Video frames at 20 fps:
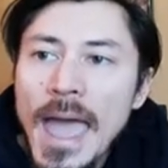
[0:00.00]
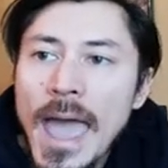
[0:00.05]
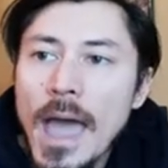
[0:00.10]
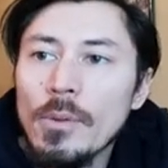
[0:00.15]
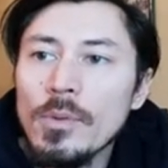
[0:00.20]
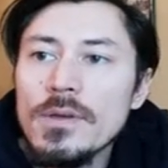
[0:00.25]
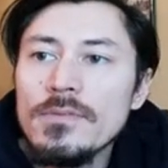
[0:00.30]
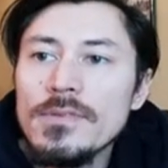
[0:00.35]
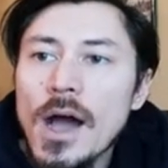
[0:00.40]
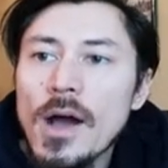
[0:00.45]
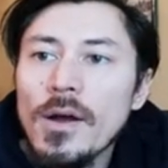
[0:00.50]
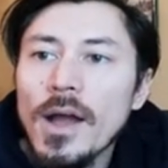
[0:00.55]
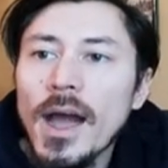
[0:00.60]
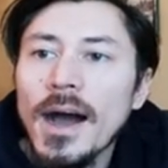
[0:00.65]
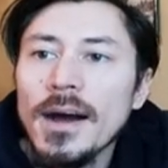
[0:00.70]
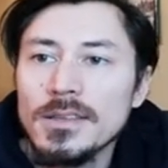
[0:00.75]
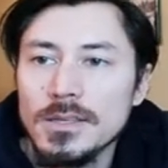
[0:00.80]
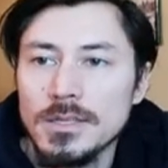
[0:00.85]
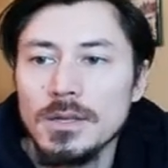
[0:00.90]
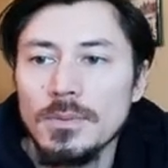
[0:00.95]
And we've now
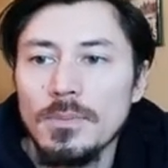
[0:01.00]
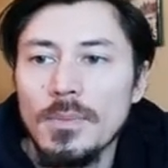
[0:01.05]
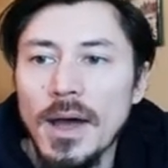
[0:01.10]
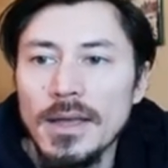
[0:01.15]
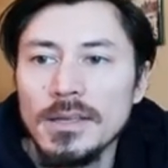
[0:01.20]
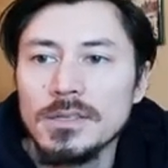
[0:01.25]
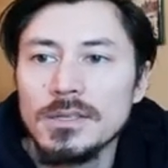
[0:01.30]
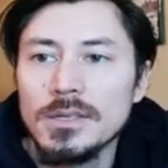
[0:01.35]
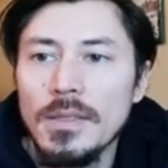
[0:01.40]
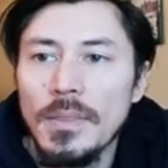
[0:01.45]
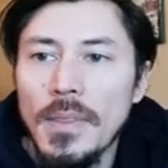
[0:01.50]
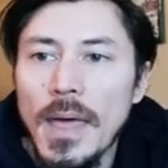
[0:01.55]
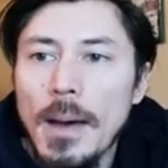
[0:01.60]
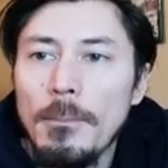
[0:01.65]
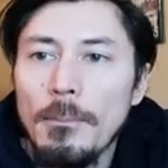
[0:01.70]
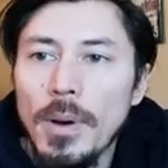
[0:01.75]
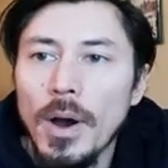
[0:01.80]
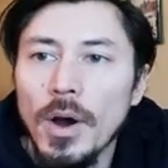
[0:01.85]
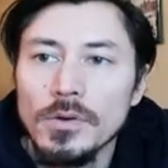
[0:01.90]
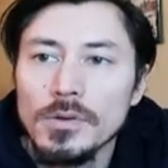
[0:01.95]
customized
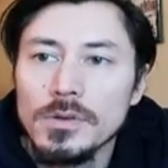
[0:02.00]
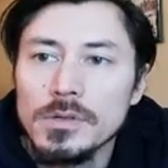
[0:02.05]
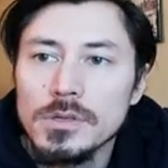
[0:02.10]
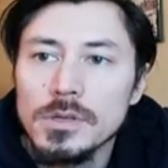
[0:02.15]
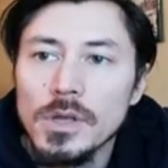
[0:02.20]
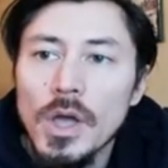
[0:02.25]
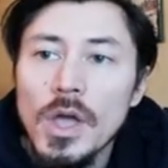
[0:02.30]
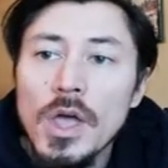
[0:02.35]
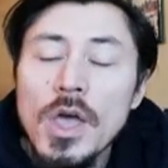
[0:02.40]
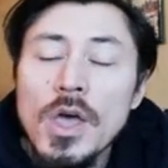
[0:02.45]
that post.